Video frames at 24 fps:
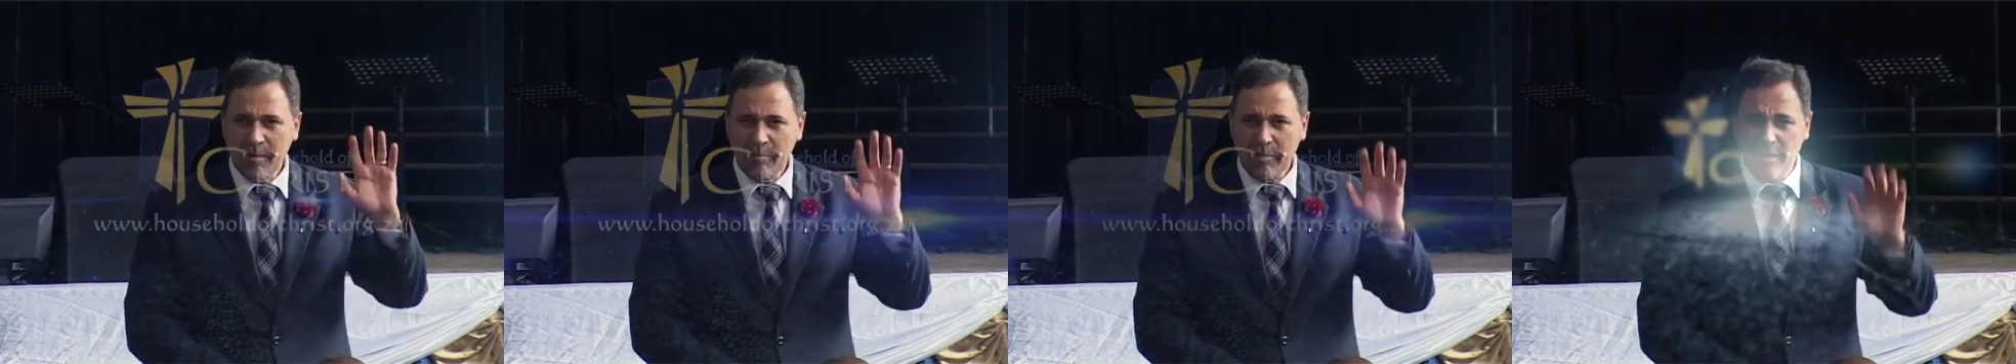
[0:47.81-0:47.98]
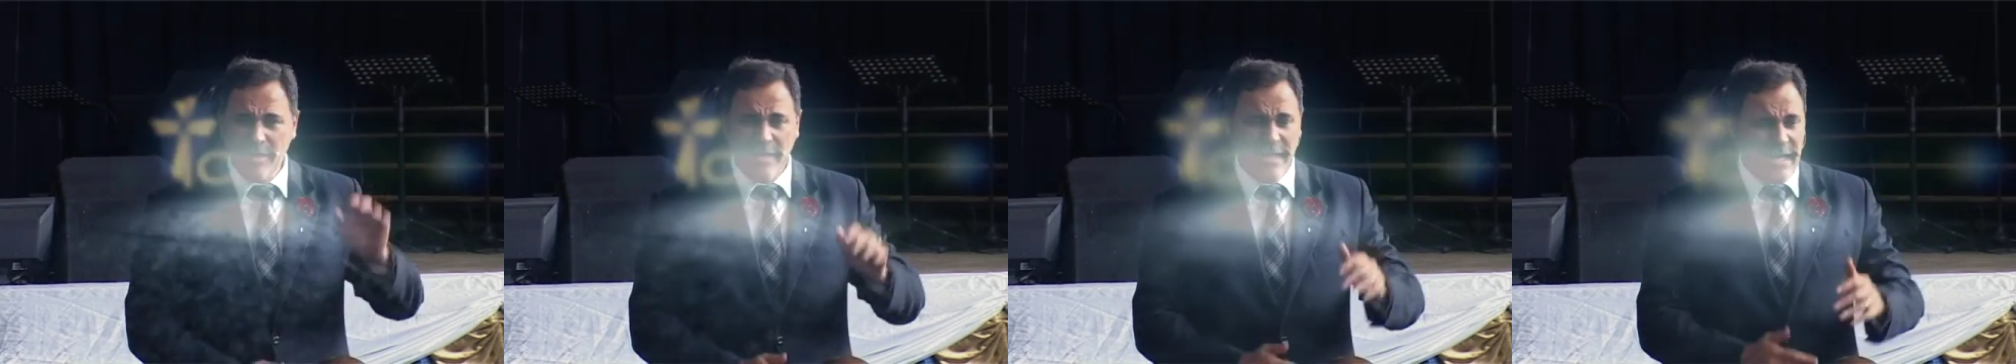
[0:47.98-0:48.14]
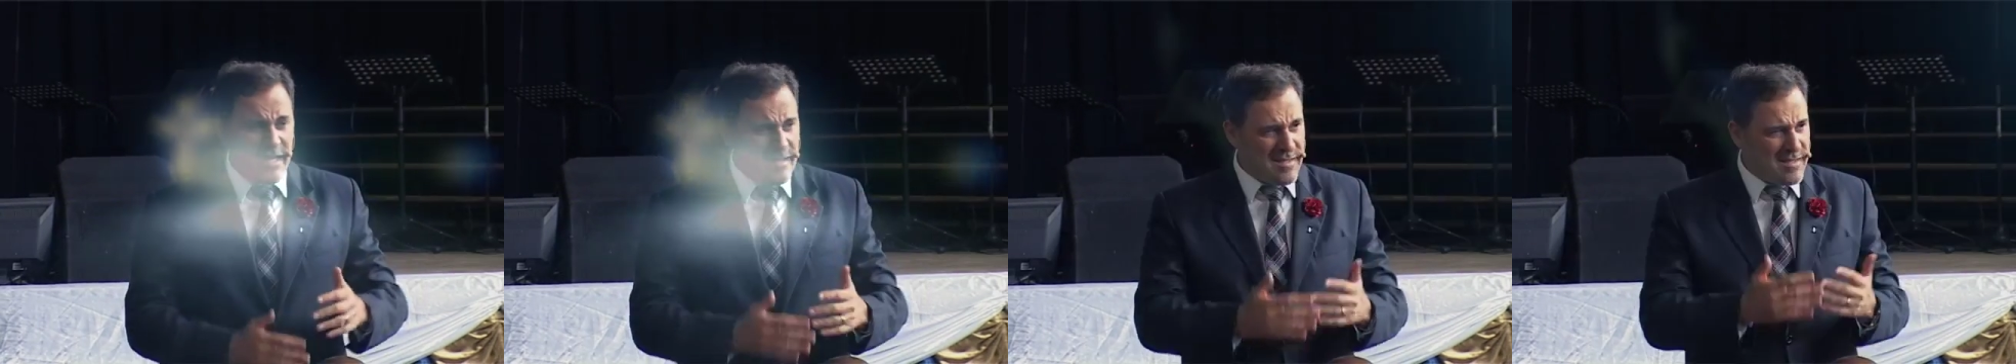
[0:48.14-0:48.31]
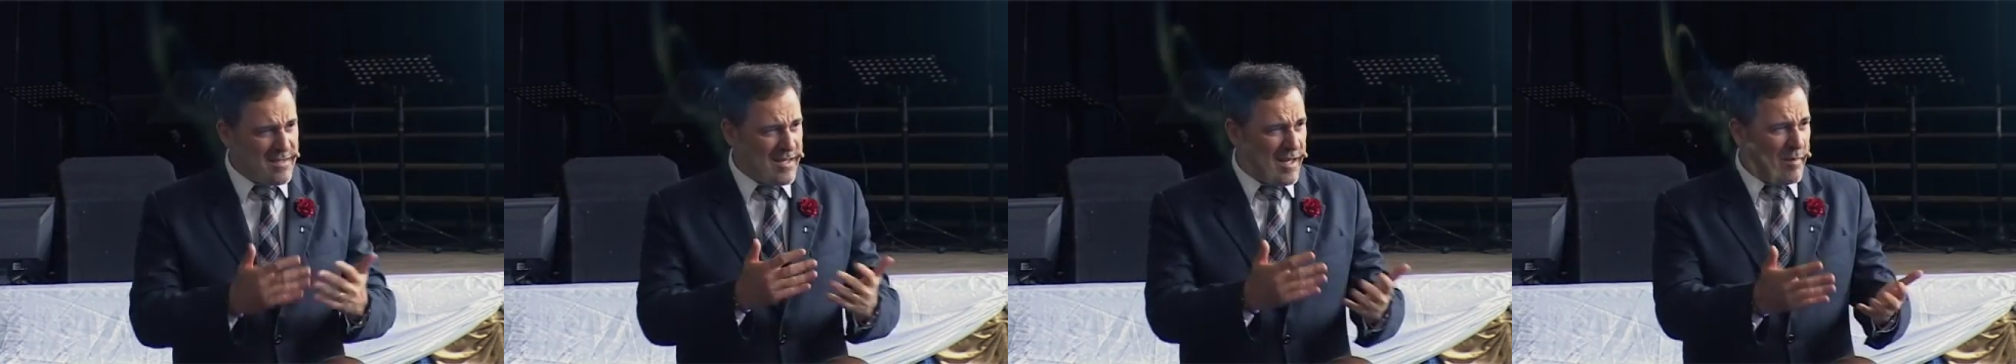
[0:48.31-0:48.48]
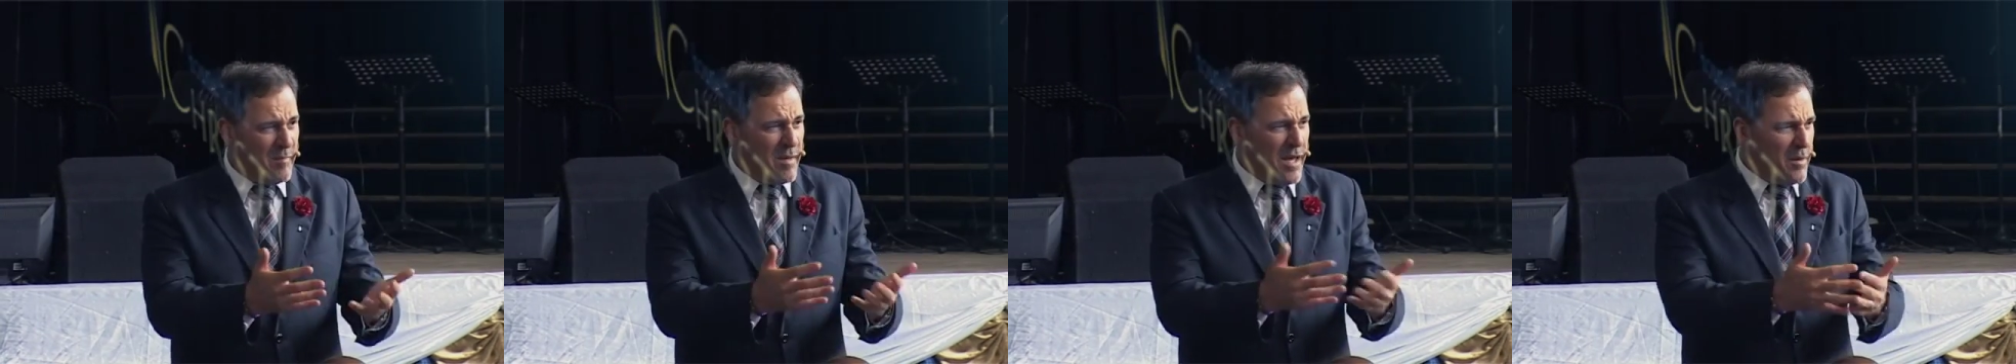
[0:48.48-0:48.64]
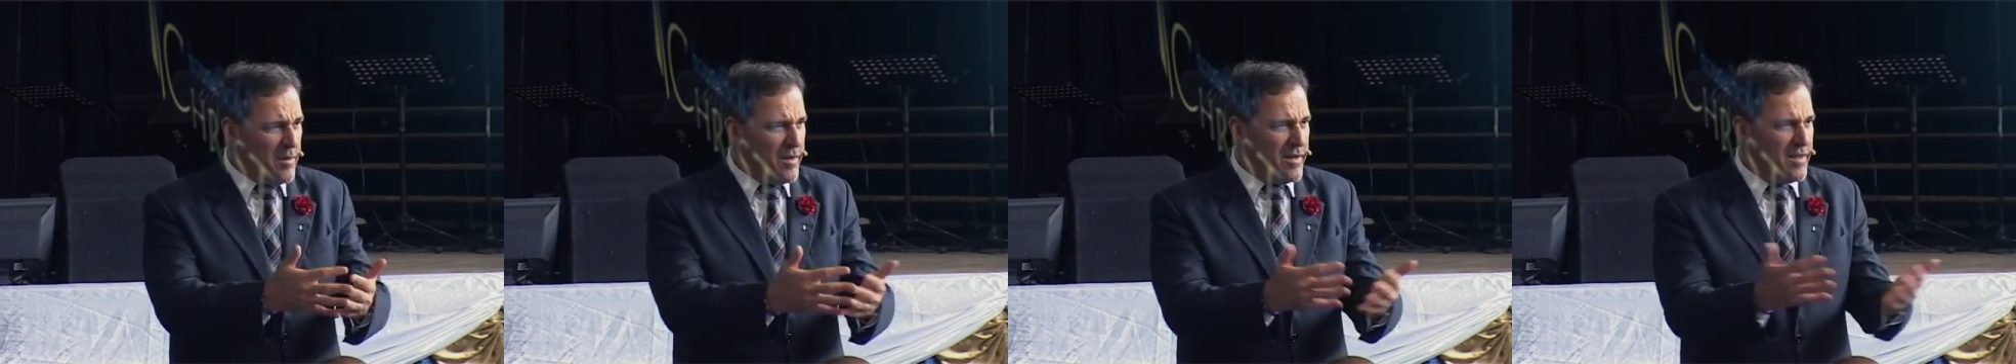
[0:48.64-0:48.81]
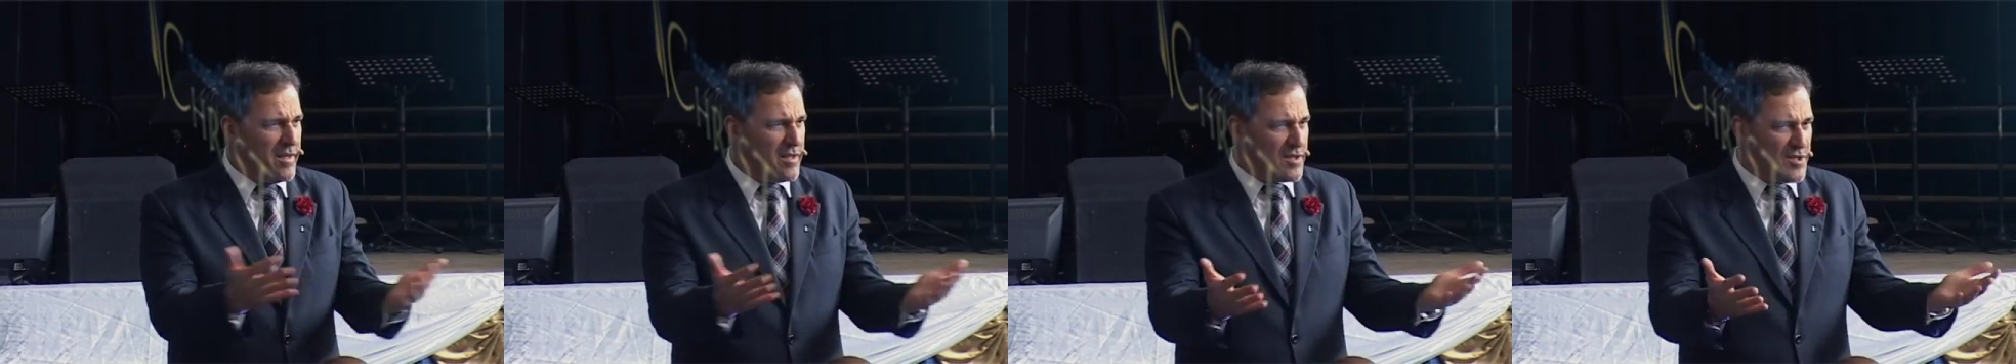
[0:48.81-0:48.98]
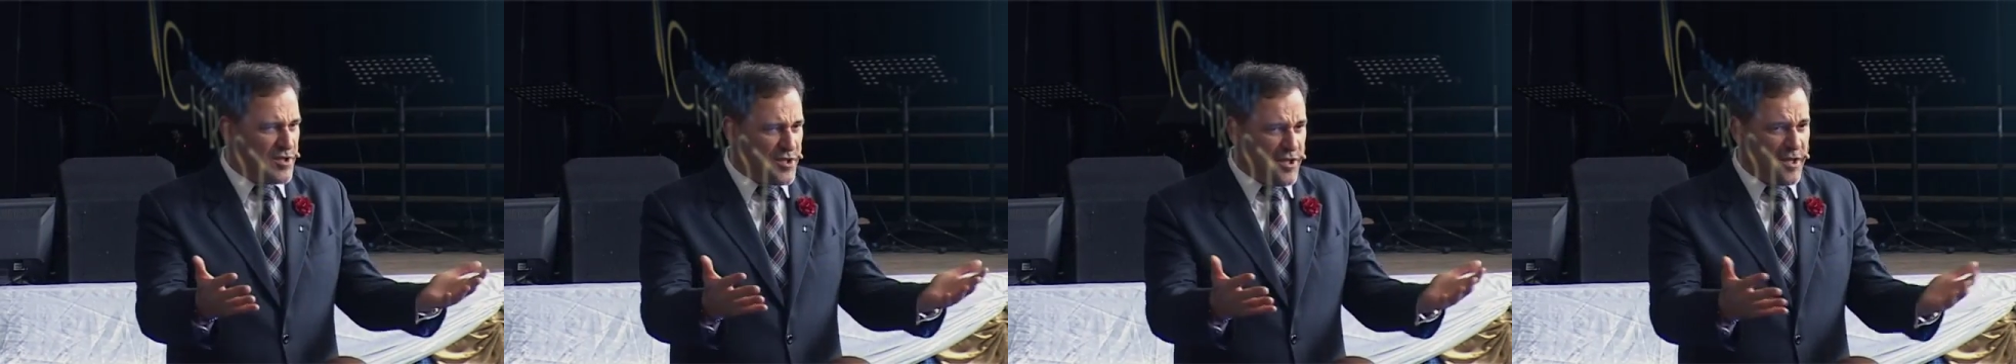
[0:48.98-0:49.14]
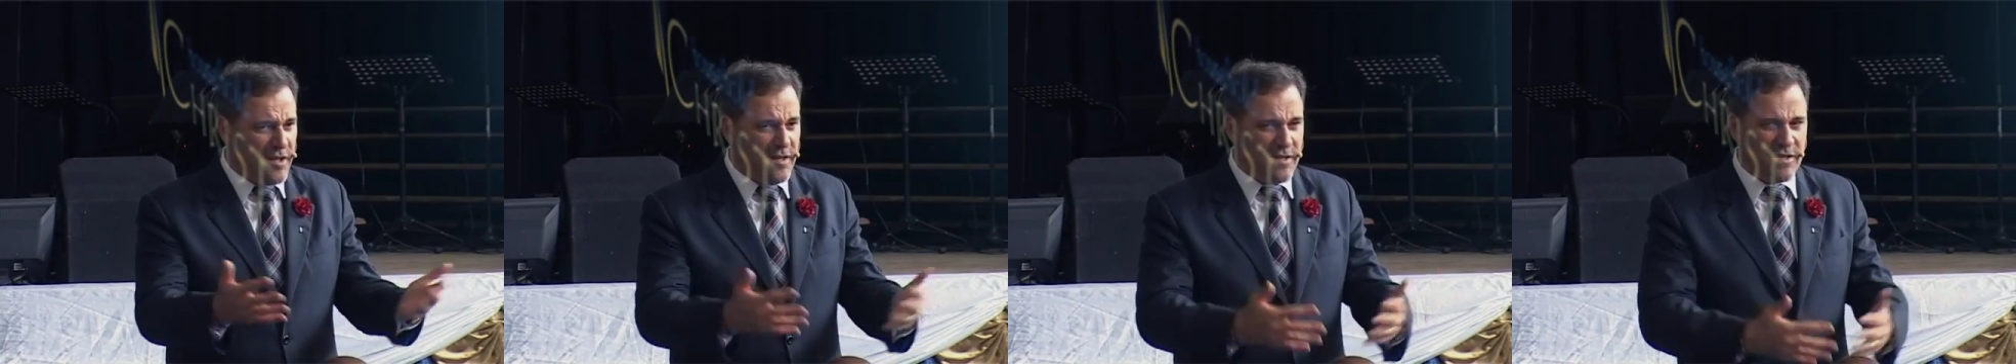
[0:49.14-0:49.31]
But yet, somehow in the
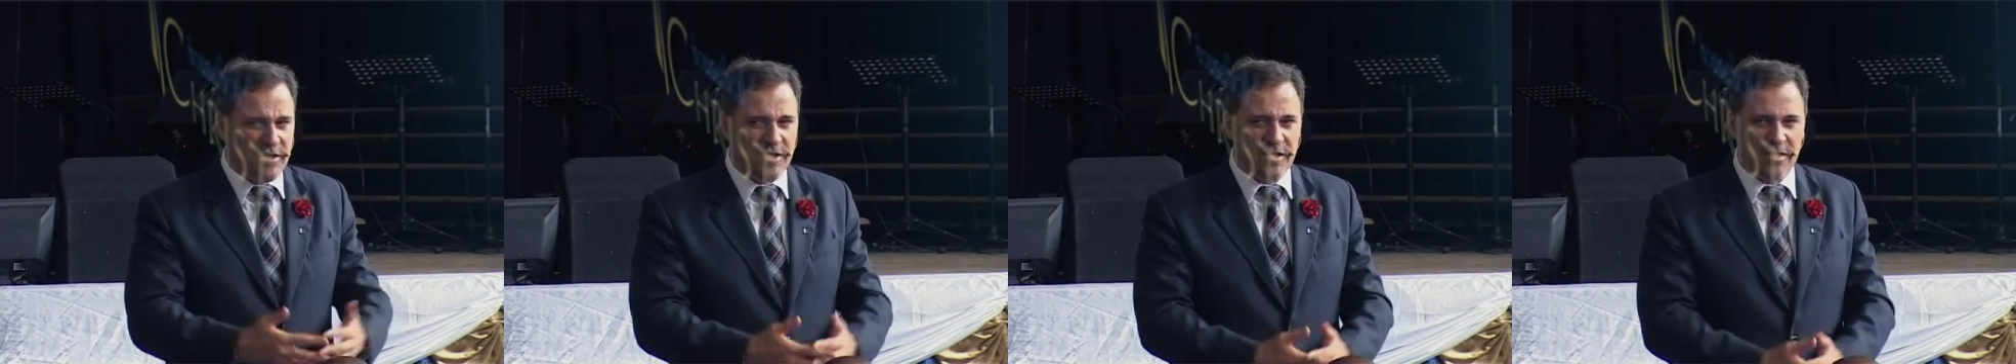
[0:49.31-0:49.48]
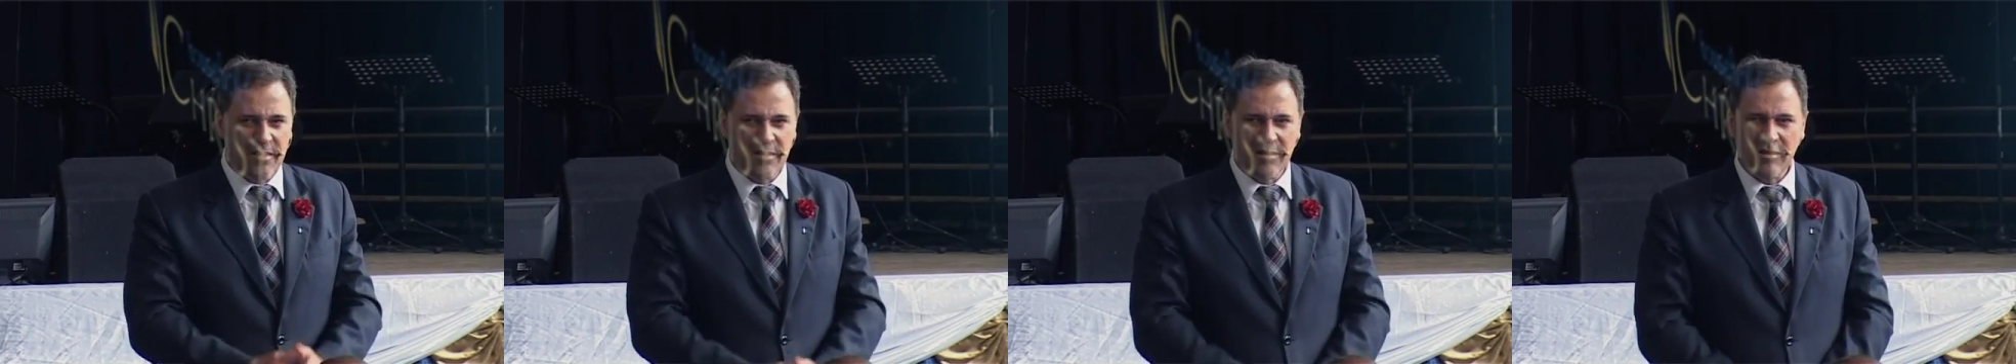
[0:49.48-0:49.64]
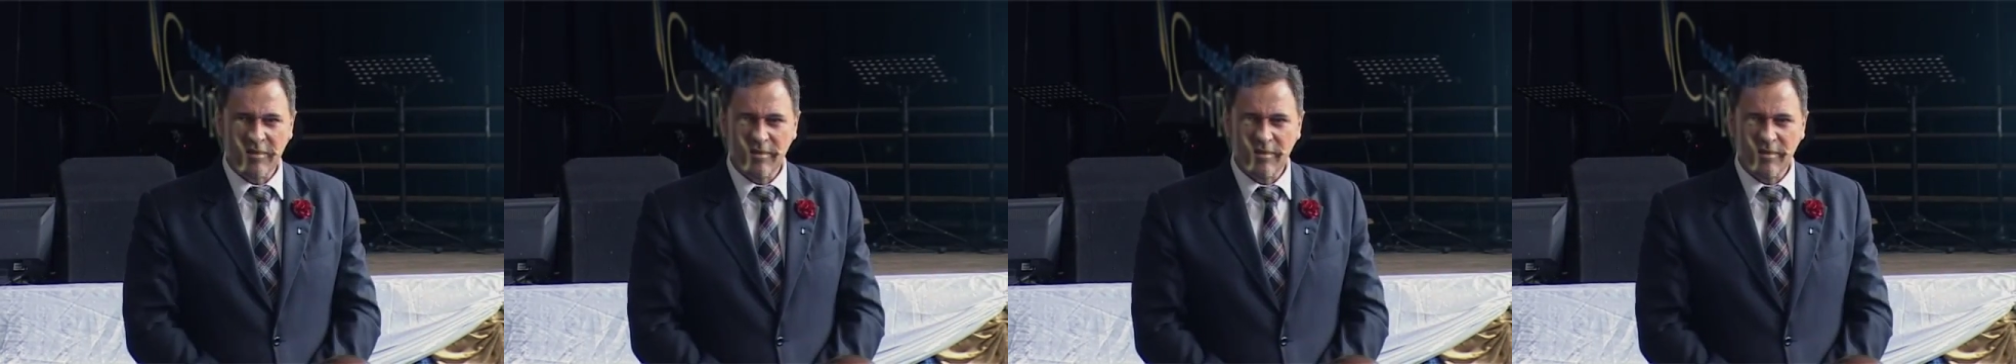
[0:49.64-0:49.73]
church,